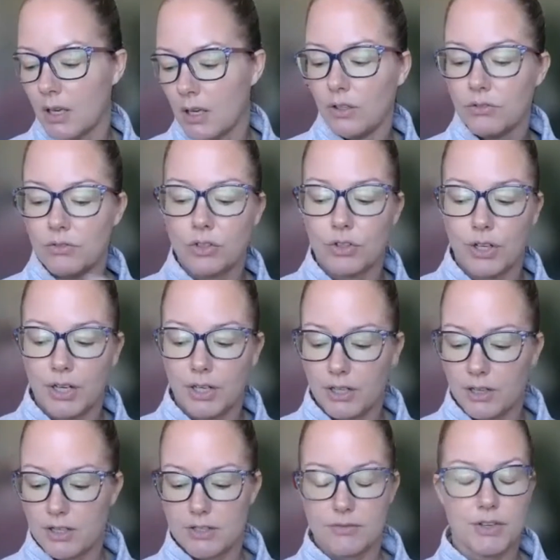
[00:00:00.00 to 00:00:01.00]
you've
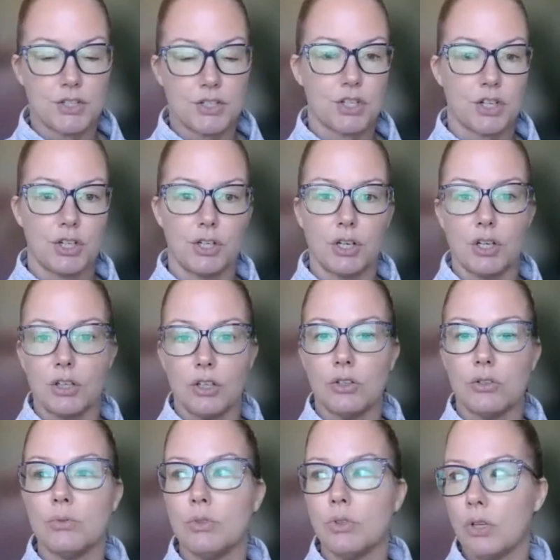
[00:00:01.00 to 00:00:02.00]
created this vision,
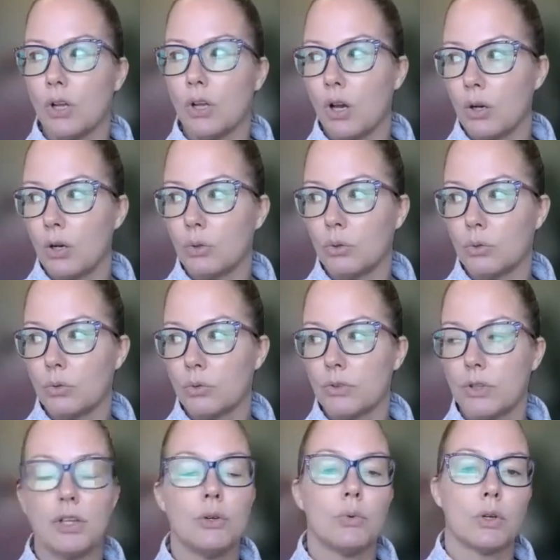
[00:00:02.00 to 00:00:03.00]
you know
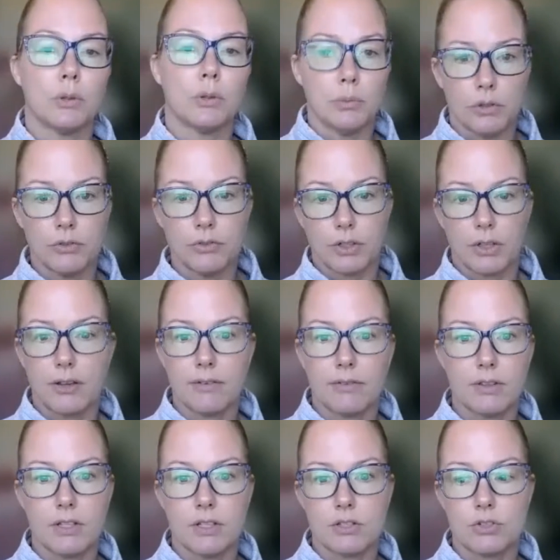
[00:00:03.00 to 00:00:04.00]
that you want to move your life
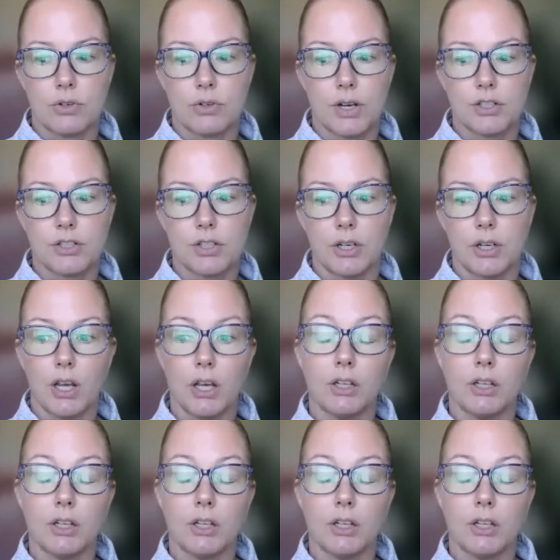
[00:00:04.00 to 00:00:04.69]
in this direction,